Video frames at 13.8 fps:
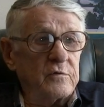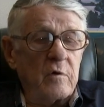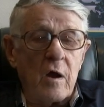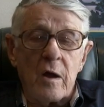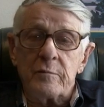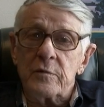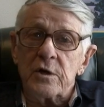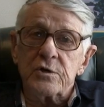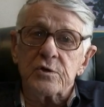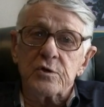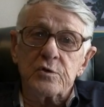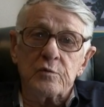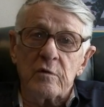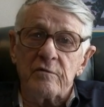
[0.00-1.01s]
Those crop
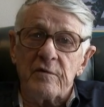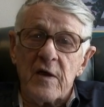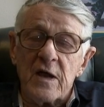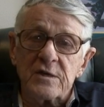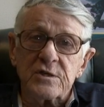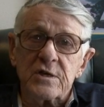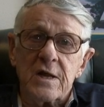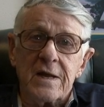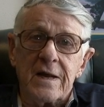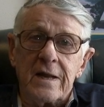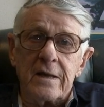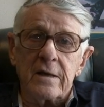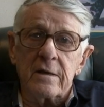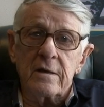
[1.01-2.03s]
dusters were
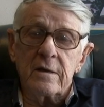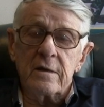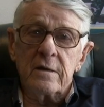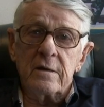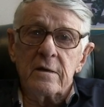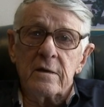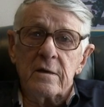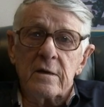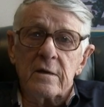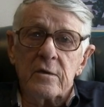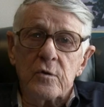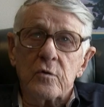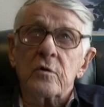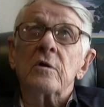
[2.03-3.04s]
fascinating.
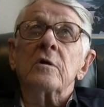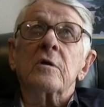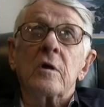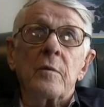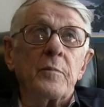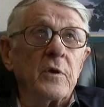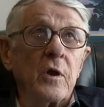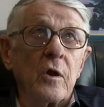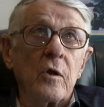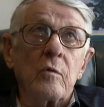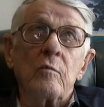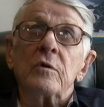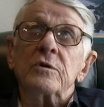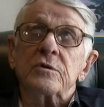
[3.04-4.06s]
You could look up in the
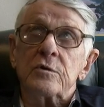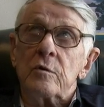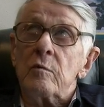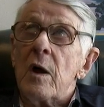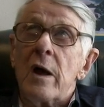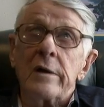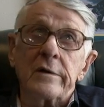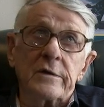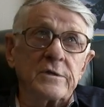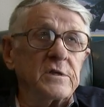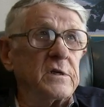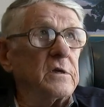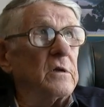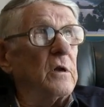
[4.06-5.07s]
air once in a while
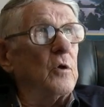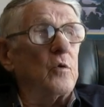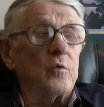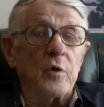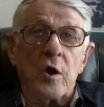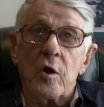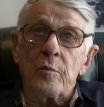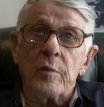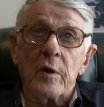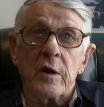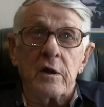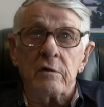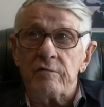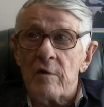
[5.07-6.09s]
and see a lone
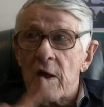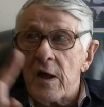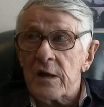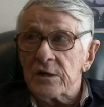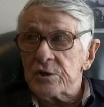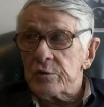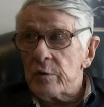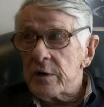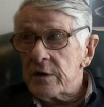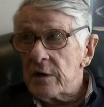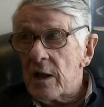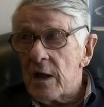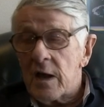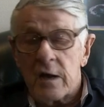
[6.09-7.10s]
airplane flying
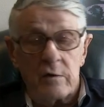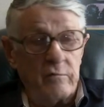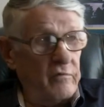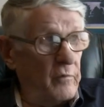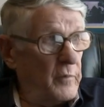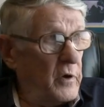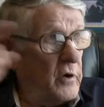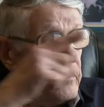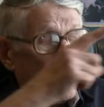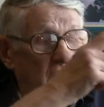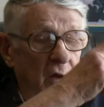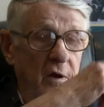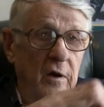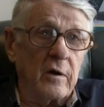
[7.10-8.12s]
straight line from
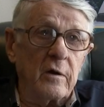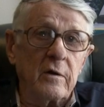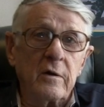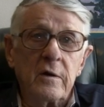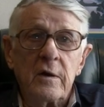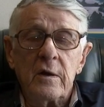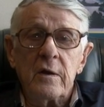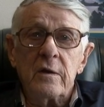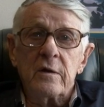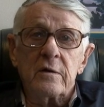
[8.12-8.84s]
here to there.